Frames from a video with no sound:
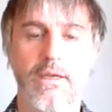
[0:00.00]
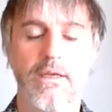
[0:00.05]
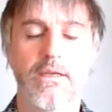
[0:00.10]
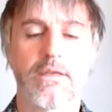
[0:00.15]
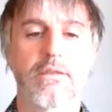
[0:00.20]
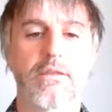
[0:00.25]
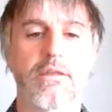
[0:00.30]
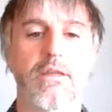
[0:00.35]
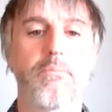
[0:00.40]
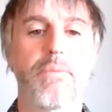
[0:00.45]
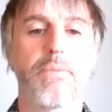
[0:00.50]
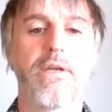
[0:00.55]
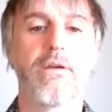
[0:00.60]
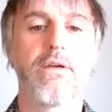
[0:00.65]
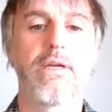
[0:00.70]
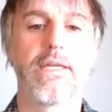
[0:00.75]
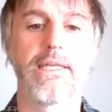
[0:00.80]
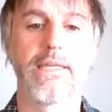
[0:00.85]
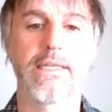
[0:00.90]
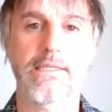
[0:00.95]
So the
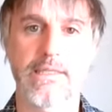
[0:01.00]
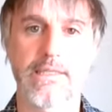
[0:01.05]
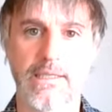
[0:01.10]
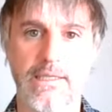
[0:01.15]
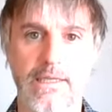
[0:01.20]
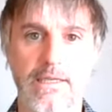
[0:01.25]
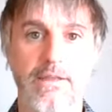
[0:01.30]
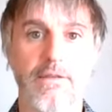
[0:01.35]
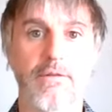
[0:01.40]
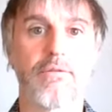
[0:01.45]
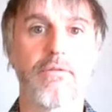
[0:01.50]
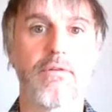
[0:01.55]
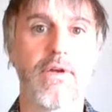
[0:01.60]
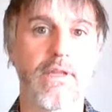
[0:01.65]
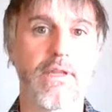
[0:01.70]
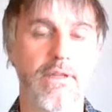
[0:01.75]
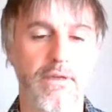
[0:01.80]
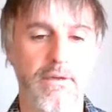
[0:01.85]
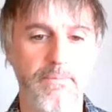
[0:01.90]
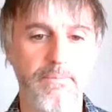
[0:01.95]
periodicity, the
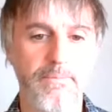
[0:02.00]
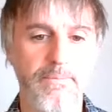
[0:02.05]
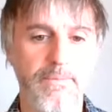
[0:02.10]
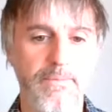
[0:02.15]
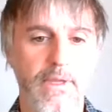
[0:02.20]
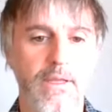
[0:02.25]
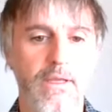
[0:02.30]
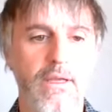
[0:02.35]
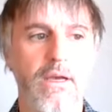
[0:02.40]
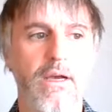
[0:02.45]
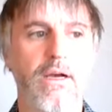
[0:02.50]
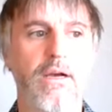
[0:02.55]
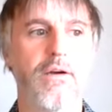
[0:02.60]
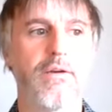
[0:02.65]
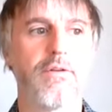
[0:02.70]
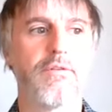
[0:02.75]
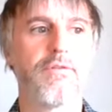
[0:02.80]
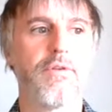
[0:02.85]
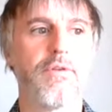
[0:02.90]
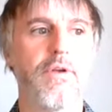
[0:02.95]
rhythm
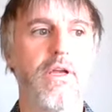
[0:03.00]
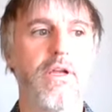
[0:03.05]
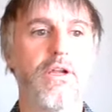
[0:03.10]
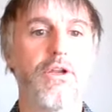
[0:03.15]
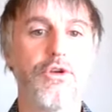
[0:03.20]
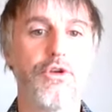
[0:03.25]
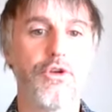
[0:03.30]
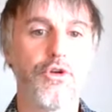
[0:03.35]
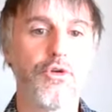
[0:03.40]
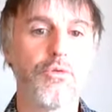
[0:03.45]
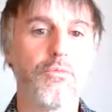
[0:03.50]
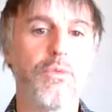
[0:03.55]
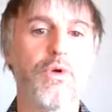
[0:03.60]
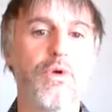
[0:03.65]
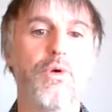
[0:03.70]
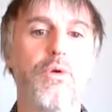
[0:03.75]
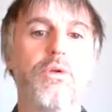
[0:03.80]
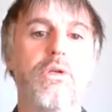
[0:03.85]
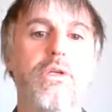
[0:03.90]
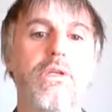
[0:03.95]
of new
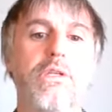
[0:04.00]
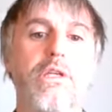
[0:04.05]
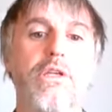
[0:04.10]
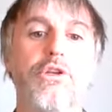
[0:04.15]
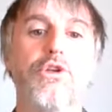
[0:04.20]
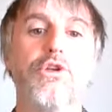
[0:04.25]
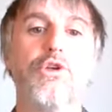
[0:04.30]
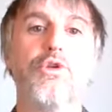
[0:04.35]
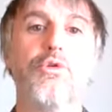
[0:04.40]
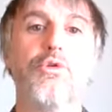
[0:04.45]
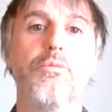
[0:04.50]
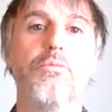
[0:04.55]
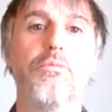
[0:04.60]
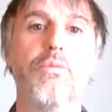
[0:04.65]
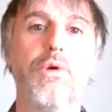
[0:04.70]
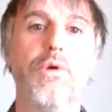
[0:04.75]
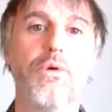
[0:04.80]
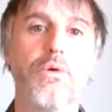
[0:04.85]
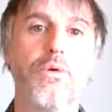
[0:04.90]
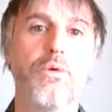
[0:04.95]
moon to new
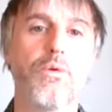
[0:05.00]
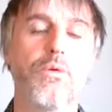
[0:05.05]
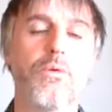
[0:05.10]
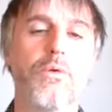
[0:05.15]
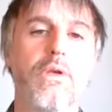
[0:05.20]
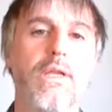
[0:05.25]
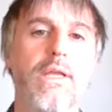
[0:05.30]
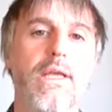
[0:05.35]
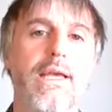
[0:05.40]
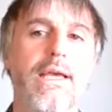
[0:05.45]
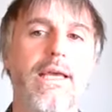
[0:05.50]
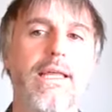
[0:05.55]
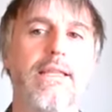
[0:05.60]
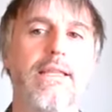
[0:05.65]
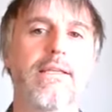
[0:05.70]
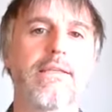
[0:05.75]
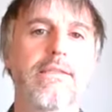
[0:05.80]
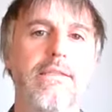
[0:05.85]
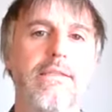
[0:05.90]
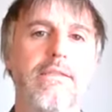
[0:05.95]
moon,
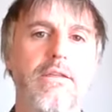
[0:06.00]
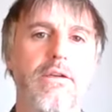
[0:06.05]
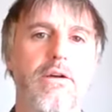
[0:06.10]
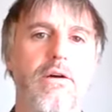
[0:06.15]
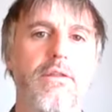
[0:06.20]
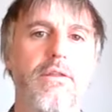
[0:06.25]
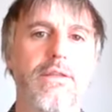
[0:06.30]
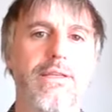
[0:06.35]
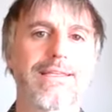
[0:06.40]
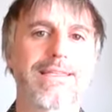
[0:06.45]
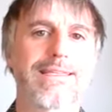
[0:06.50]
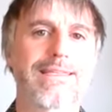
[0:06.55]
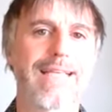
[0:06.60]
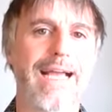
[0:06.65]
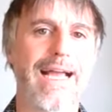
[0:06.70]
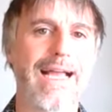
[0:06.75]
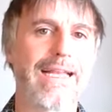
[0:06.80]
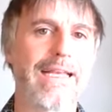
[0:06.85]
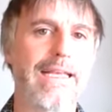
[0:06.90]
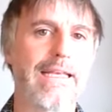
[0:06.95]
this is called the
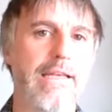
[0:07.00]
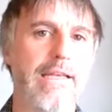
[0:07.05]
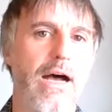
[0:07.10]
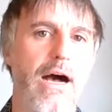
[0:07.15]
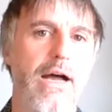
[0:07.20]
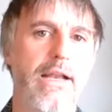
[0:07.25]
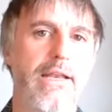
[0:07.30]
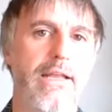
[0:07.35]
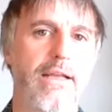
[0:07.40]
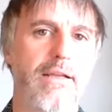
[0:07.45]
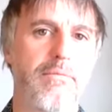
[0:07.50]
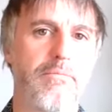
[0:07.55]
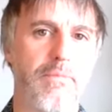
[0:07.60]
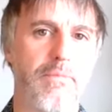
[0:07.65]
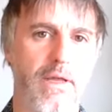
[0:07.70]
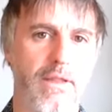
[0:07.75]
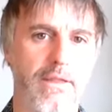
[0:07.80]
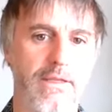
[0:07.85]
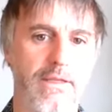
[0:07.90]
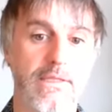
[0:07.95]
synodic
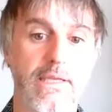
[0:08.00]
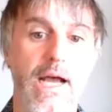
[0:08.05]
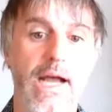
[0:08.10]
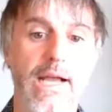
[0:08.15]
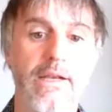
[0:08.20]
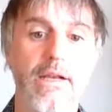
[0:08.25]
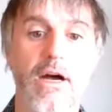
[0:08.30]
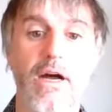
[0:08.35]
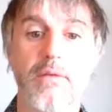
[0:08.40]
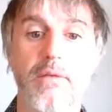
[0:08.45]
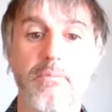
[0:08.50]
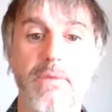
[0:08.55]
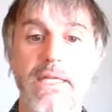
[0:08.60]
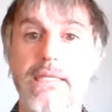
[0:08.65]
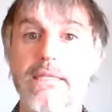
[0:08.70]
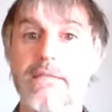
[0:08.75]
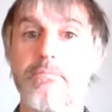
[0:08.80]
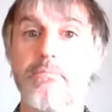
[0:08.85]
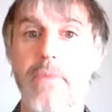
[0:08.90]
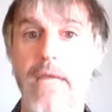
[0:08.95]
month. Synod
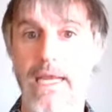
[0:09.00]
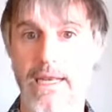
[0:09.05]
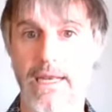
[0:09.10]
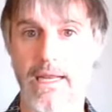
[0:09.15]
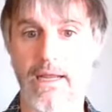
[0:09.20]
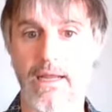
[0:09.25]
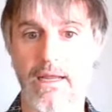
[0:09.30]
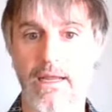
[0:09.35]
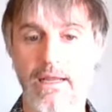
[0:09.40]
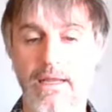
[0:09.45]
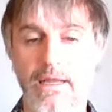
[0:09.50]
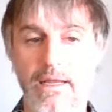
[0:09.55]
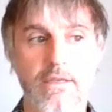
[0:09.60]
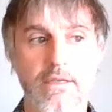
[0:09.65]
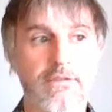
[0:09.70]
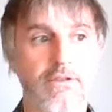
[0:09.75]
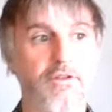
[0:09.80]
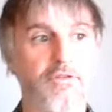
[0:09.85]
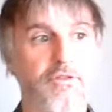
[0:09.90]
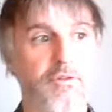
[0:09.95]
means meeting.
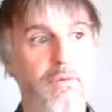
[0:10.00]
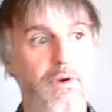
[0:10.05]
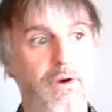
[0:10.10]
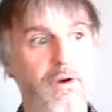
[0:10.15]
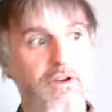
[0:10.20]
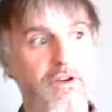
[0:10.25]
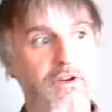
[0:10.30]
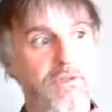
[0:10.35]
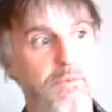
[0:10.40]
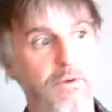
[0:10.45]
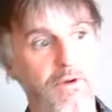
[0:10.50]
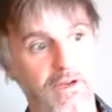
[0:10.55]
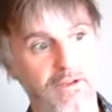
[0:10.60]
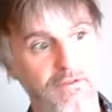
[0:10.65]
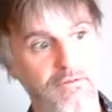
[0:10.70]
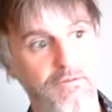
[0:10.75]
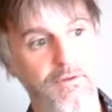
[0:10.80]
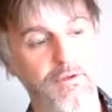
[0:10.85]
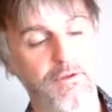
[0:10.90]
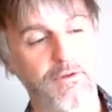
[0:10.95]
So from Earth's point
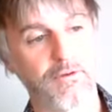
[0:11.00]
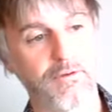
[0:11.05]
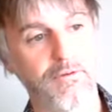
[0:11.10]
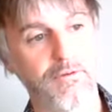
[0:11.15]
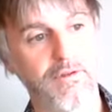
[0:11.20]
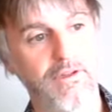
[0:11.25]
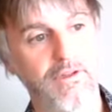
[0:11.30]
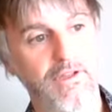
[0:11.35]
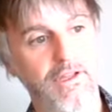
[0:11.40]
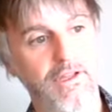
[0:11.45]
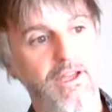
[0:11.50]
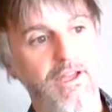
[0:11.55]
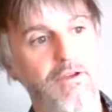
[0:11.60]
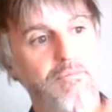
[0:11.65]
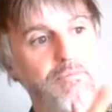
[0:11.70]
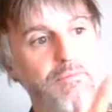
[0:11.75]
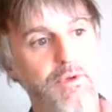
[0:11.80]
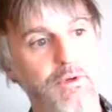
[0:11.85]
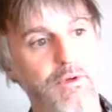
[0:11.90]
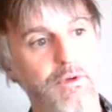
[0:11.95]
of view,
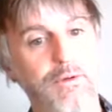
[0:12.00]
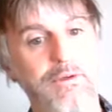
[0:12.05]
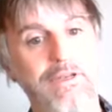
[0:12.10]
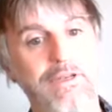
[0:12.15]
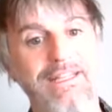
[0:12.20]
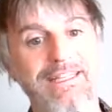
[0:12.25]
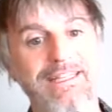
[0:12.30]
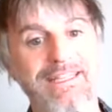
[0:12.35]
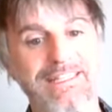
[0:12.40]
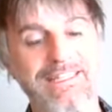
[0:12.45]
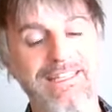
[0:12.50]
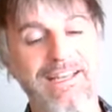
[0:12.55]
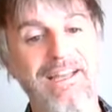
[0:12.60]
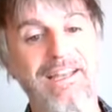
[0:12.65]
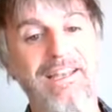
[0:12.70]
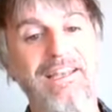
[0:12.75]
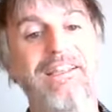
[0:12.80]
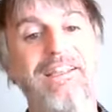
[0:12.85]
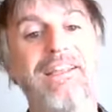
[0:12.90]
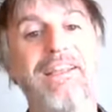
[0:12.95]
moon and
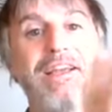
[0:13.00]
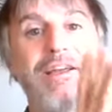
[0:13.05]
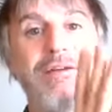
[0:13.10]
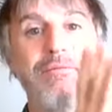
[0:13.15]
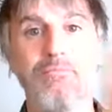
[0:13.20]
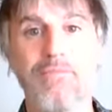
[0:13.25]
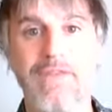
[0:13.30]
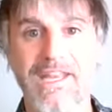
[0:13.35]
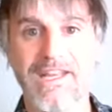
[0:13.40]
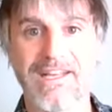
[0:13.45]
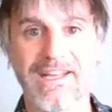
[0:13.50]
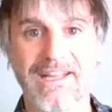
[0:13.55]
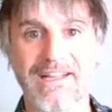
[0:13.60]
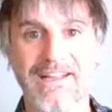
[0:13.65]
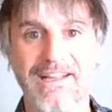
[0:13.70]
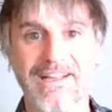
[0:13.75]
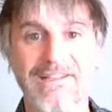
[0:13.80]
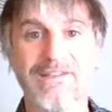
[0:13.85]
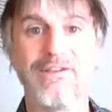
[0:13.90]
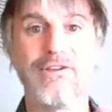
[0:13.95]
sun
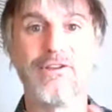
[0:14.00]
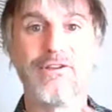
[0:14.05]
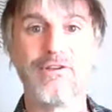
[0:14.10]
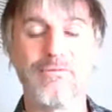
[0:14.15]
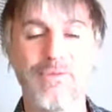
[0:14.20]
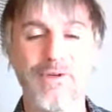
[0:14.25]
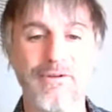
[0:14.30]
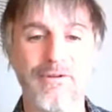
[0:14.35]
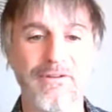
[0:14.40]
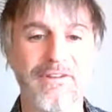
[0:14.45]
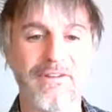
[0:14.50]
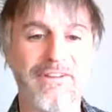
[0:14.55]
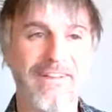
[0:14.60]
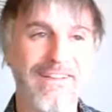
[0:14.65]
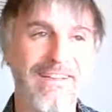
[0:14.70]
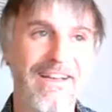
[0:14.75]
meeting, new moon.